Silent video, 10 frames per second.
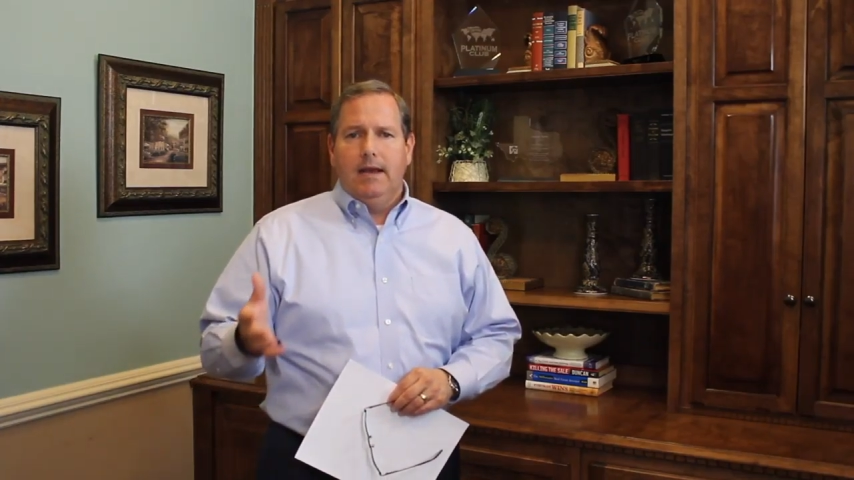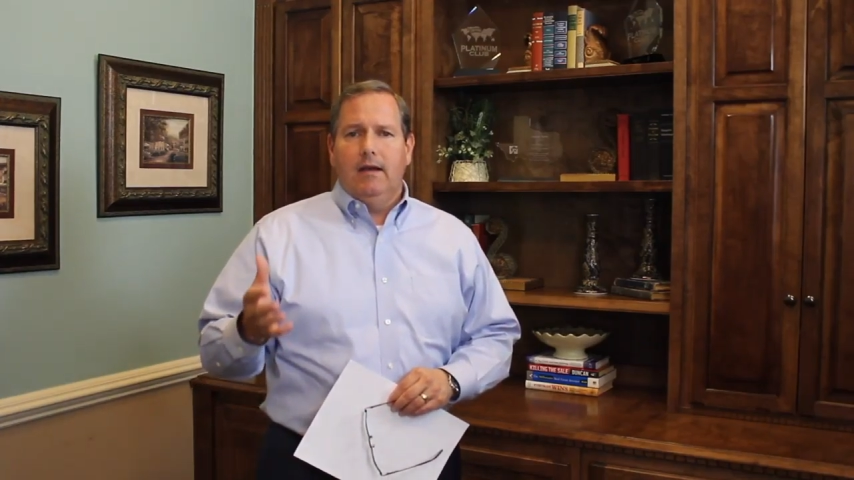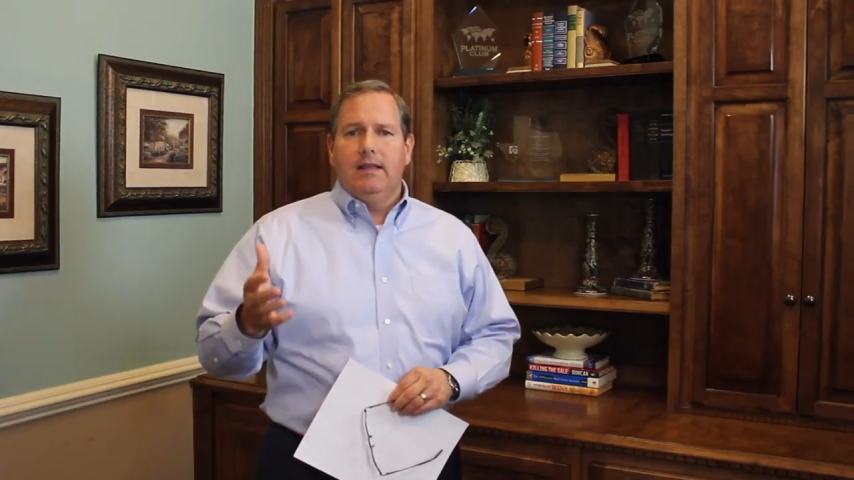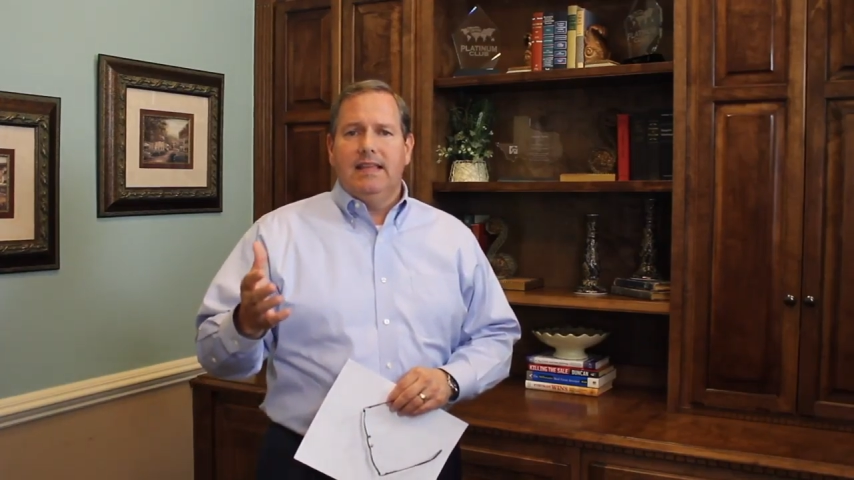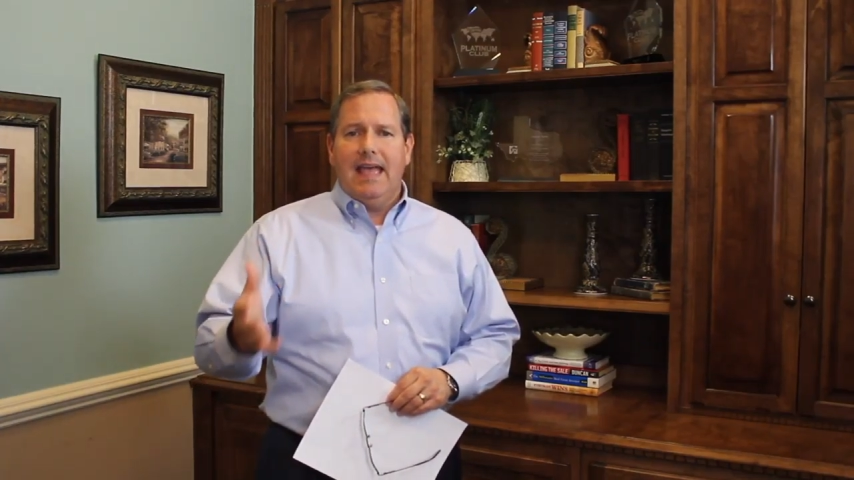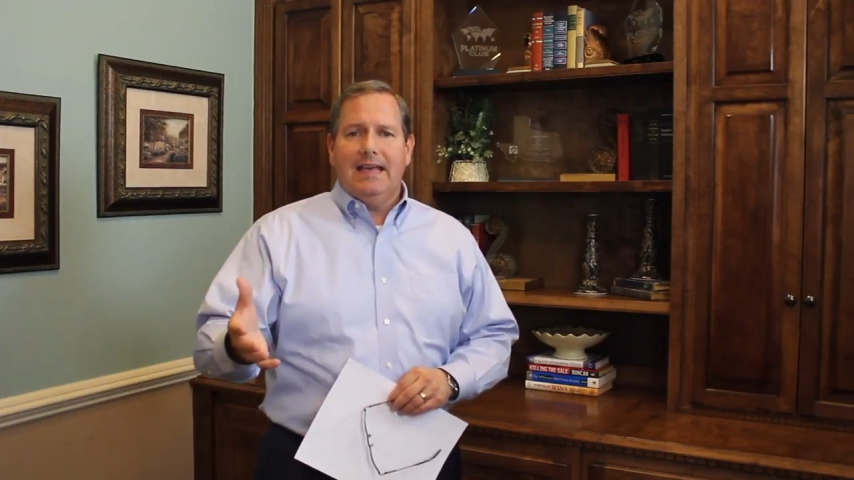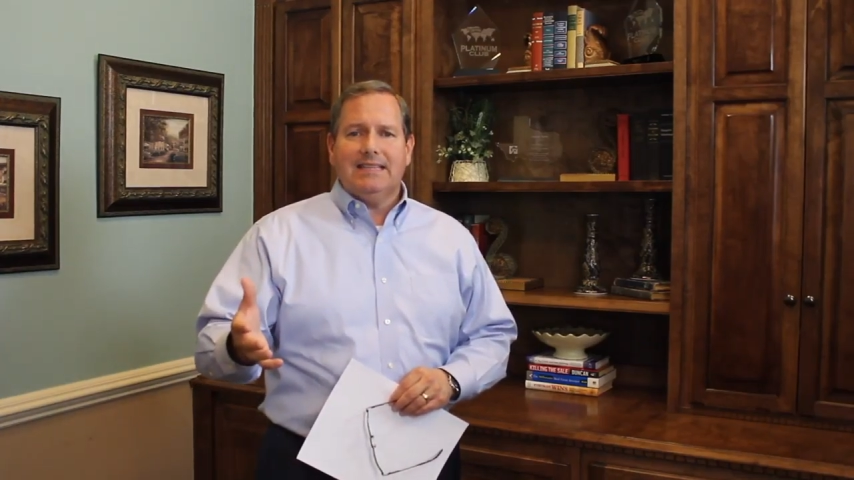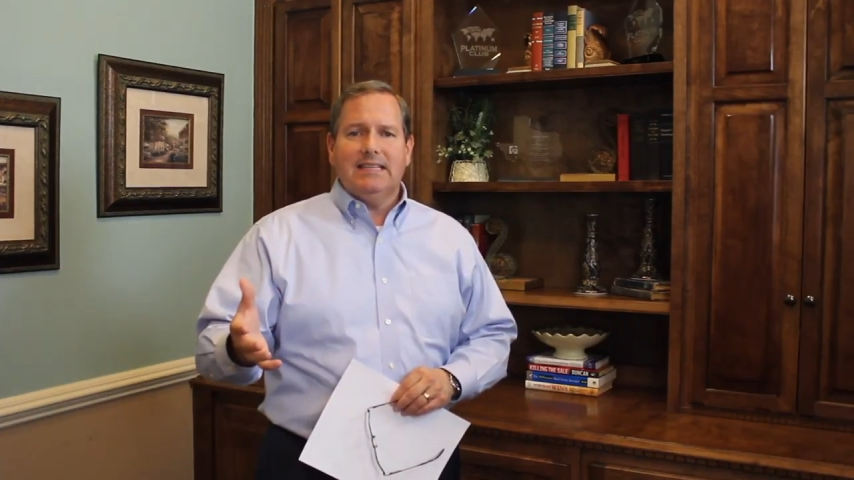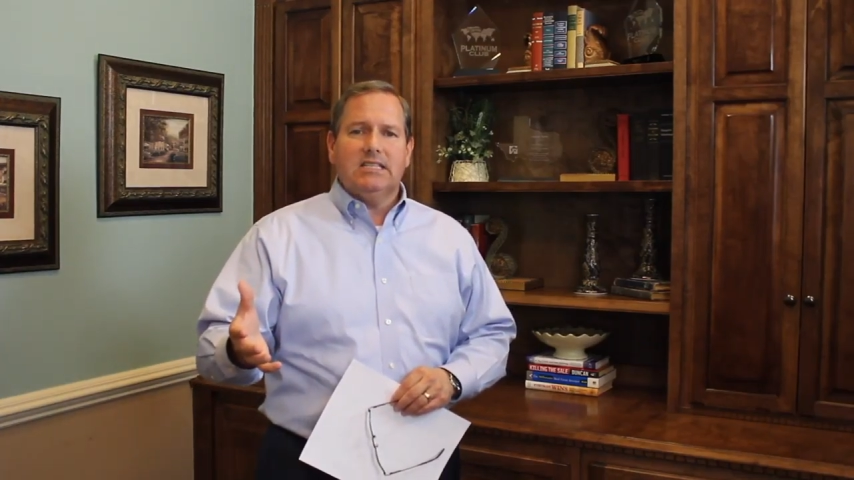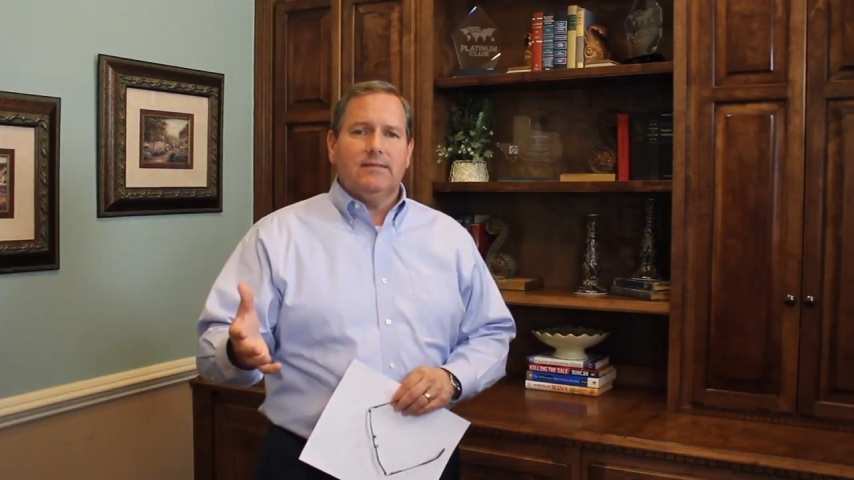Now in the
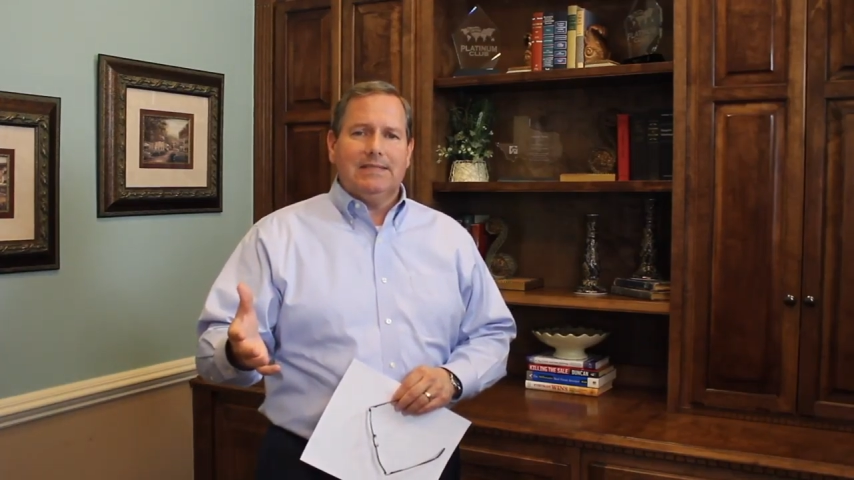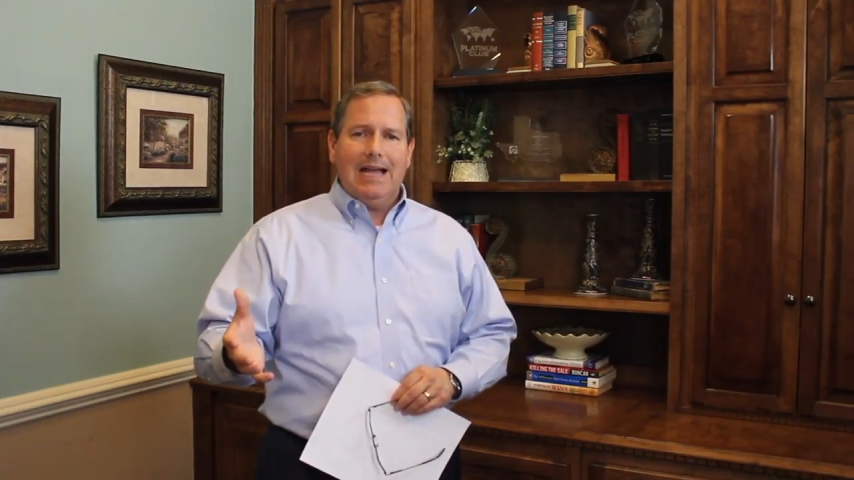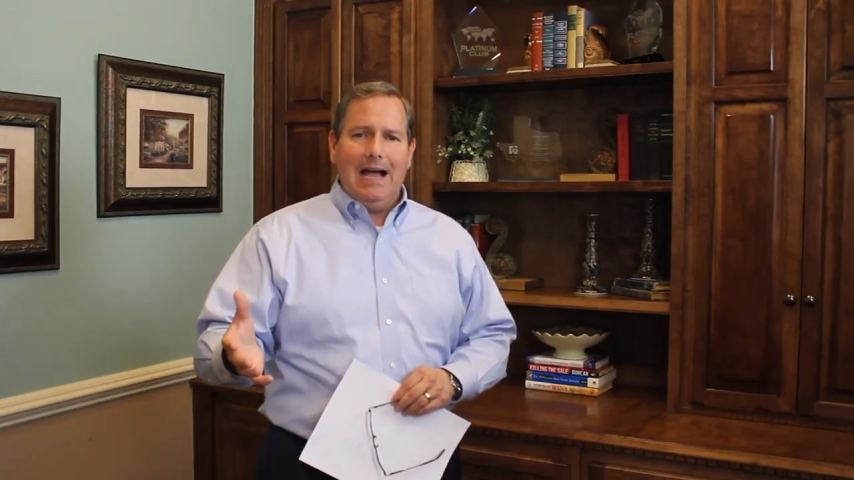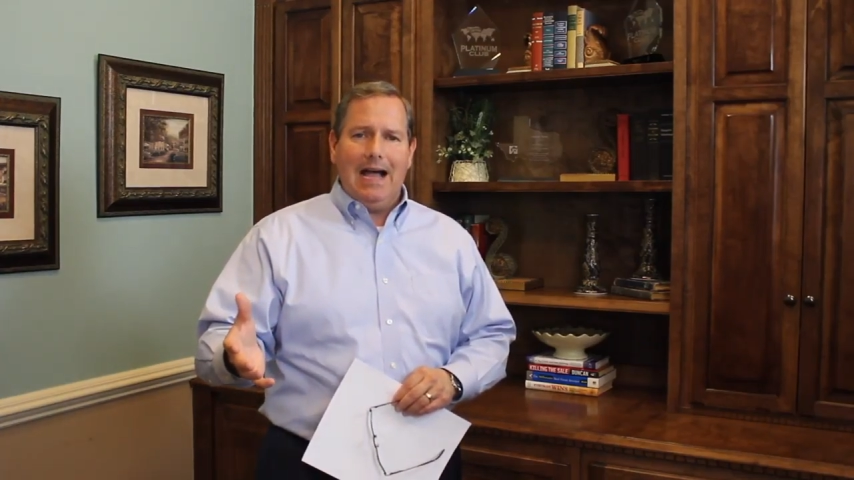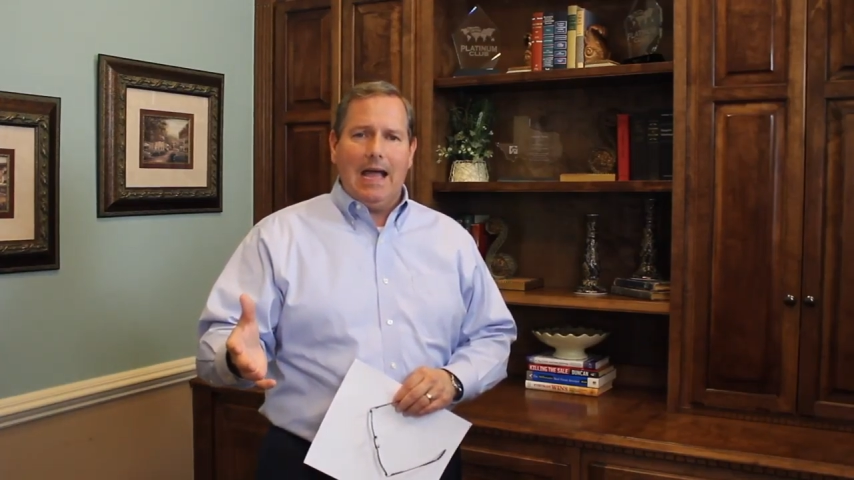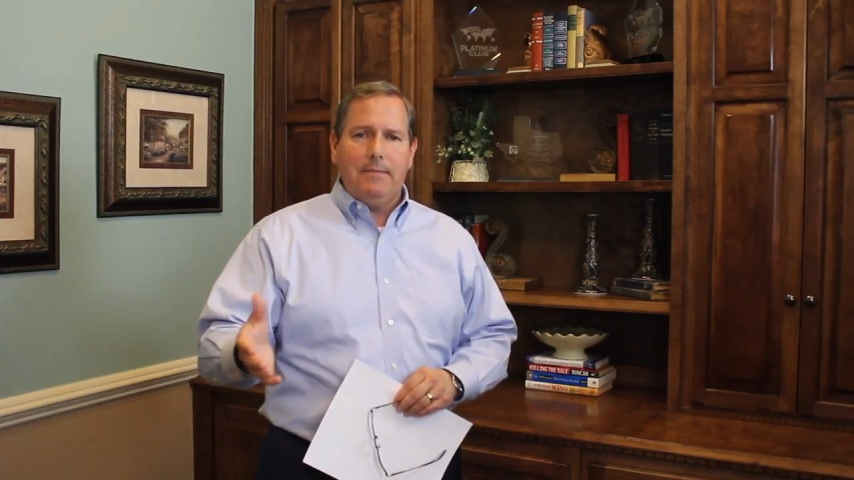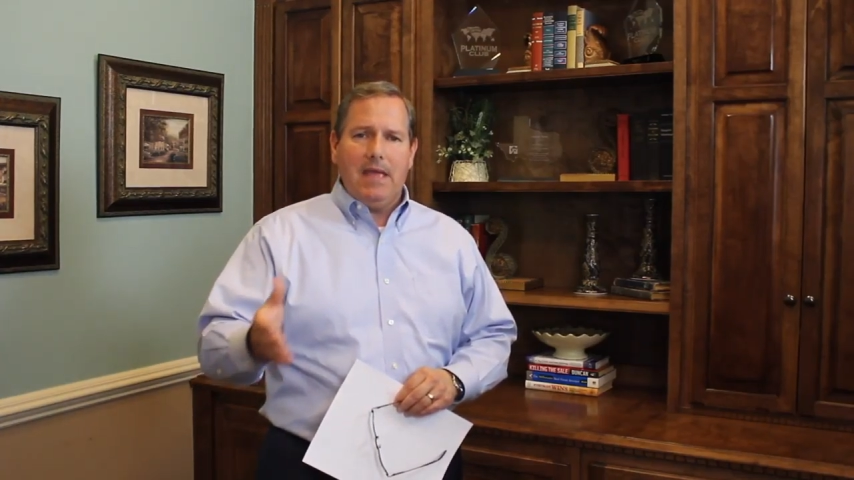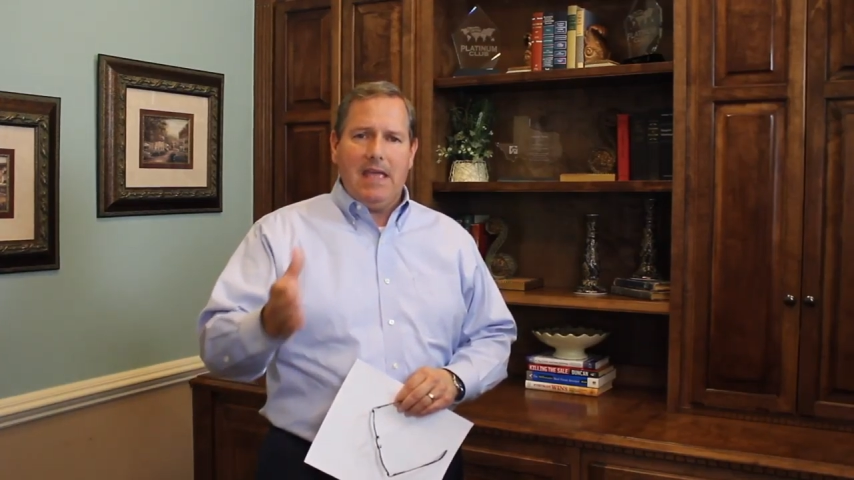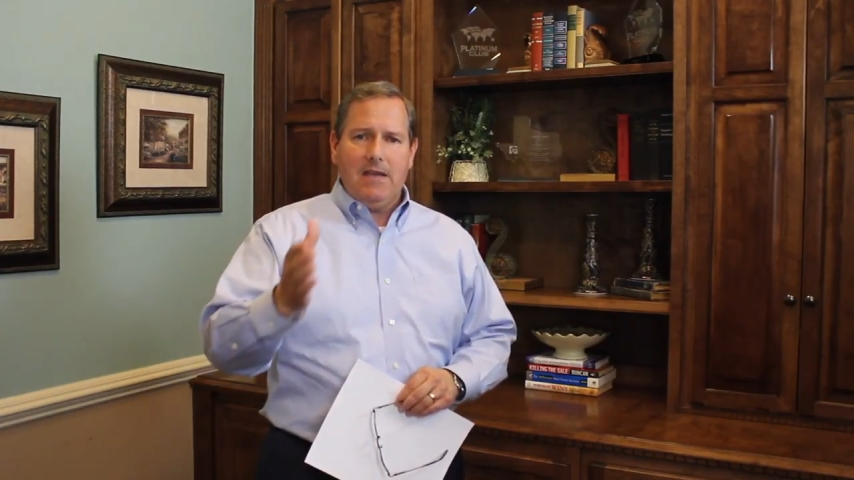essence of time,